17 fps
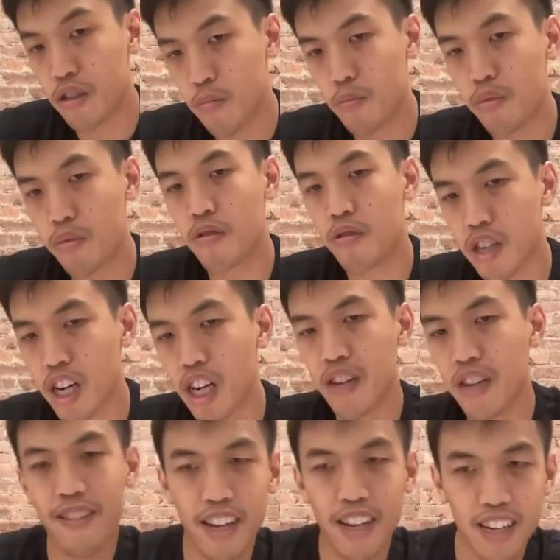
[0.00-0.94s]
support
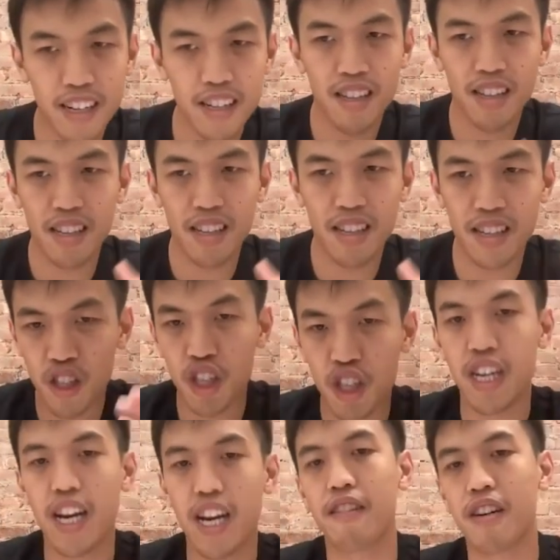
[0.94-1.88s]
kind of like this
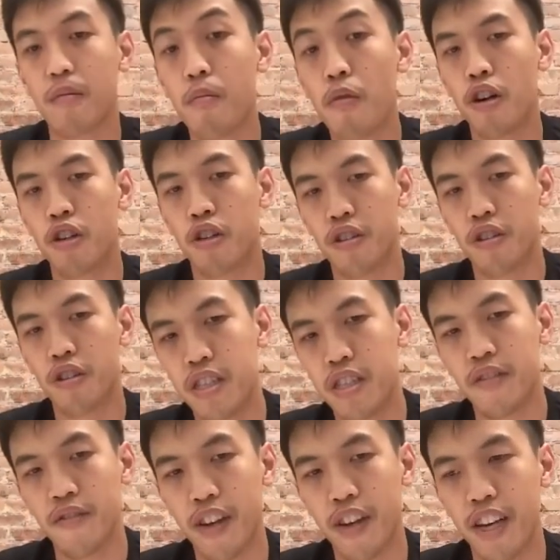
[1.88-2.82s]
generic
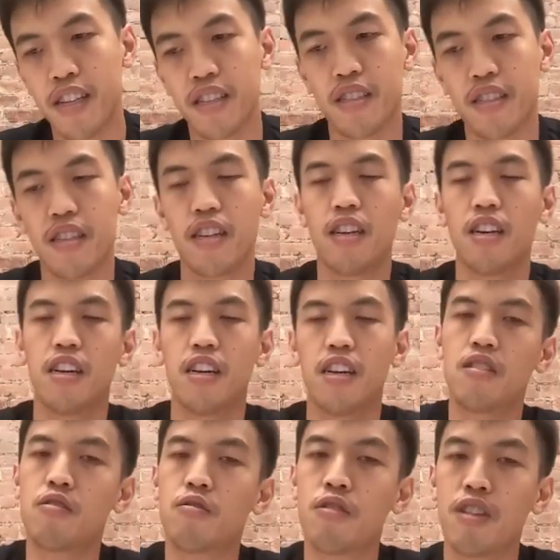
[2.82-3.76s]
modular interface
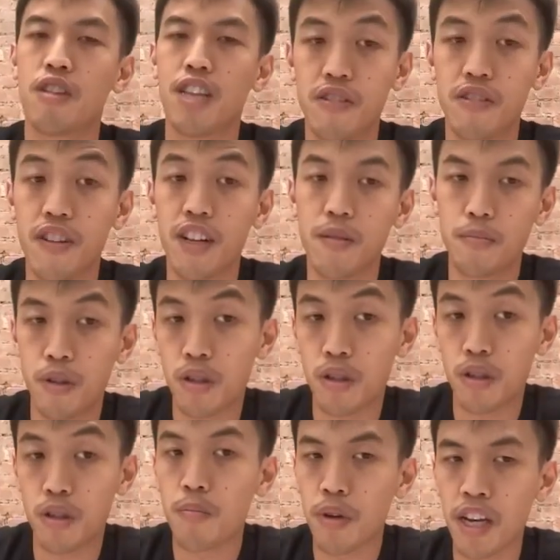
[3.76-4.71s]
to allow
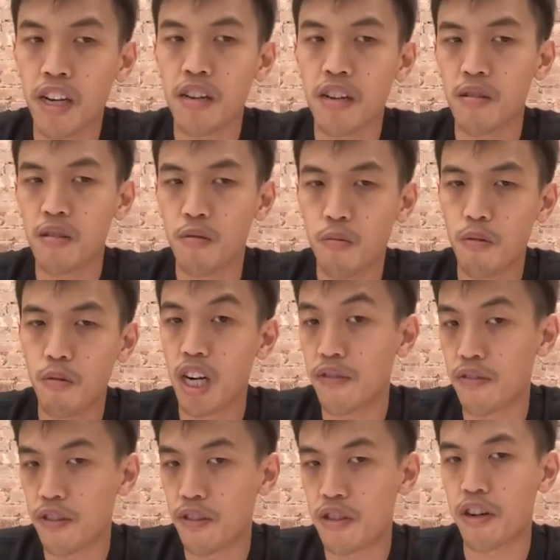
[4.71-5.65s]
developers to pick
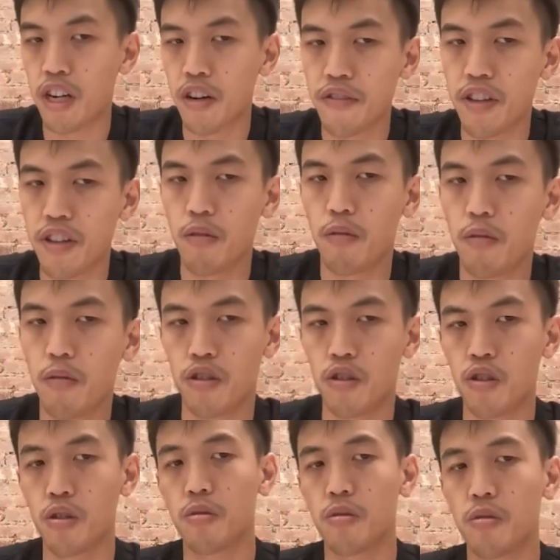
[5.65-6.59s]
whatever trade-off they want
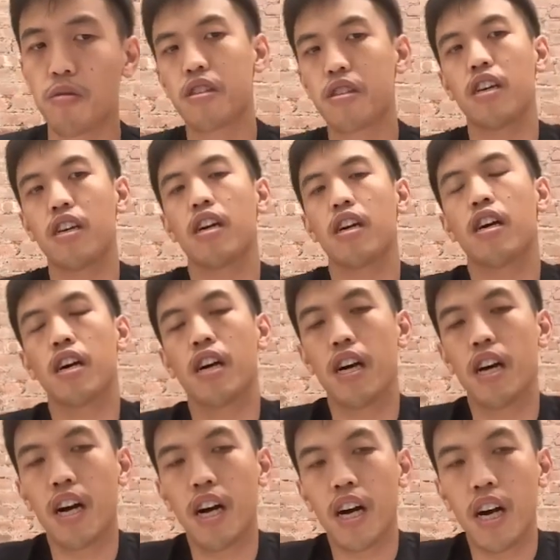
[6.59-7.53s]
to choose.
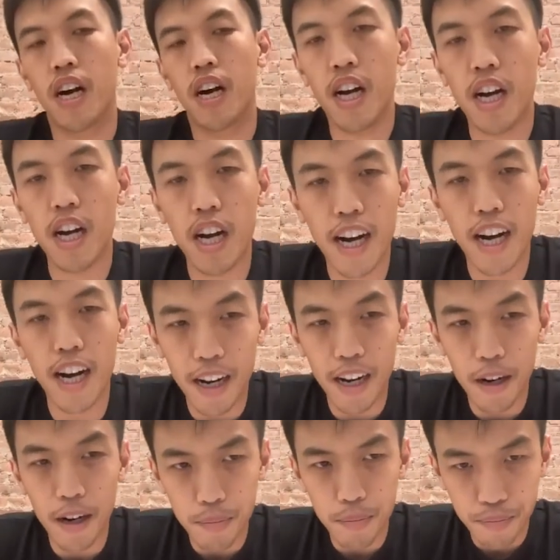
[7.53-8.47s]

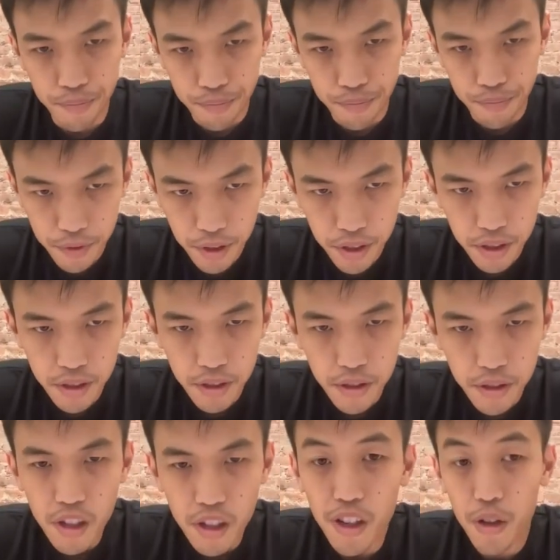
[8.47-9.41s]

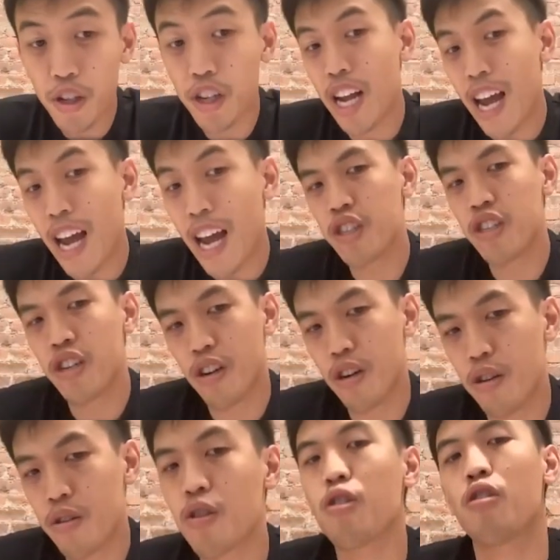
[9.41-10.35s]
You can actually
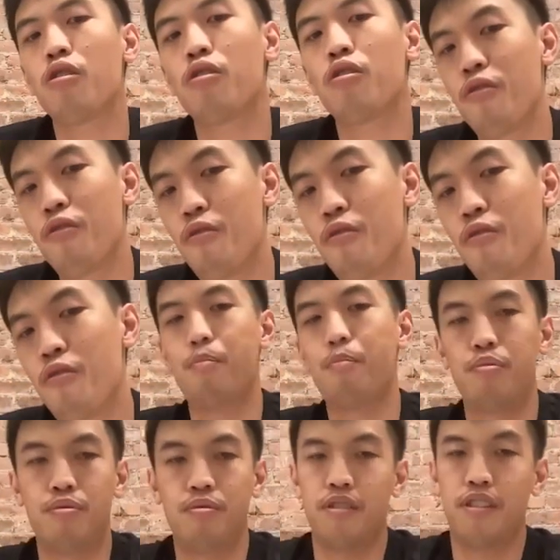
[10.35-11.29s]
also wrap,